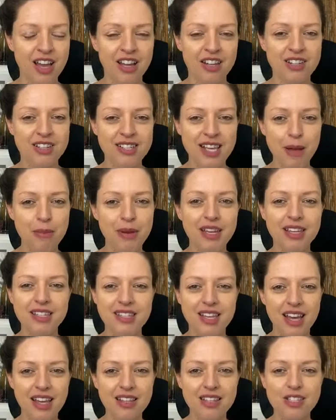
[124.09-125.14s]
Does that make
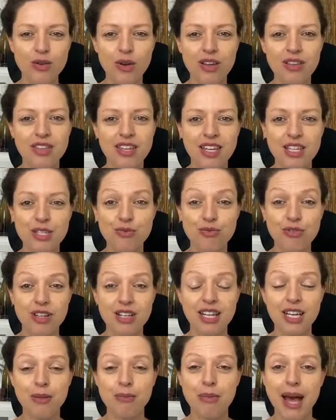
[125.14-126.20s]
sense? So I think it's
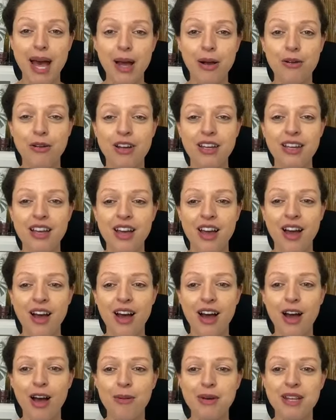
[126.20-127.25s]
really empowering,
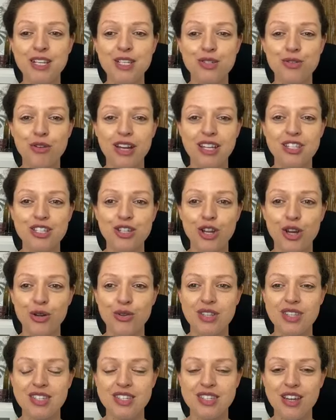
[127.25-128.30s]
and it's great to know
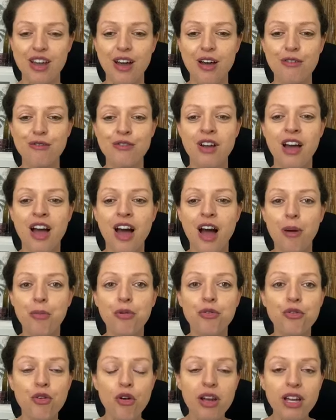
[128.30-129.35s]
this stuff.
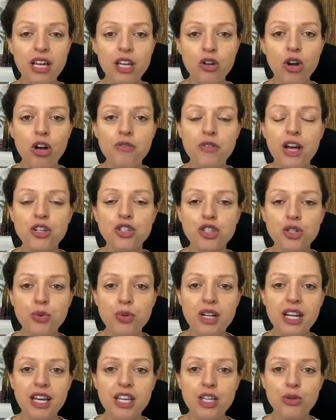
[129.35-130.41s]
Before I kick off, I do
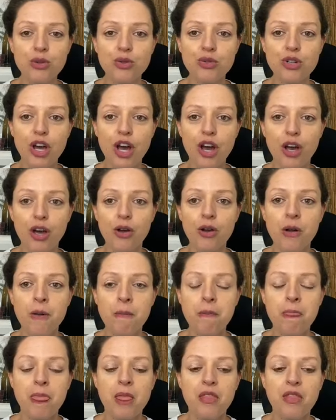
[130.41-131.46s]
want to let you all know
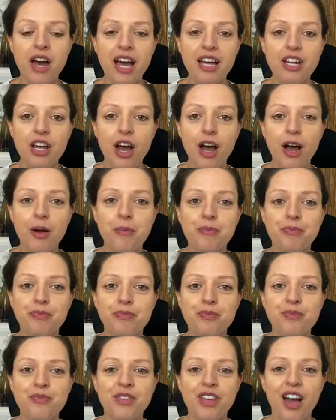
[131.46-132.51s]
that
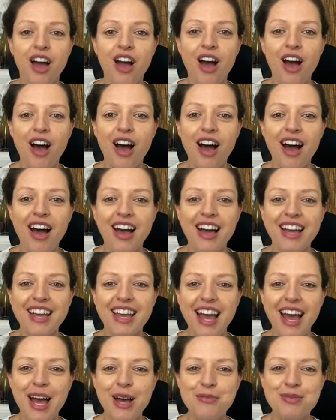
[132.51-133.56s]
I
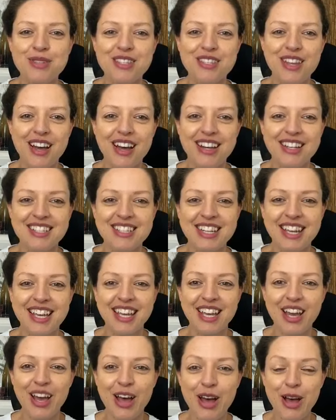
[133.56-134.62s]
am
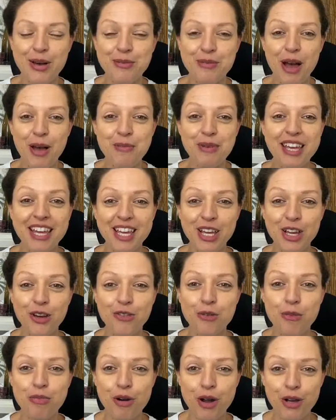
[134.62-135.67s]
starting, I'm kicking
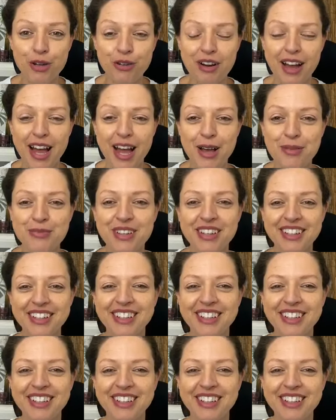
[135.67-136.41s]
off a program.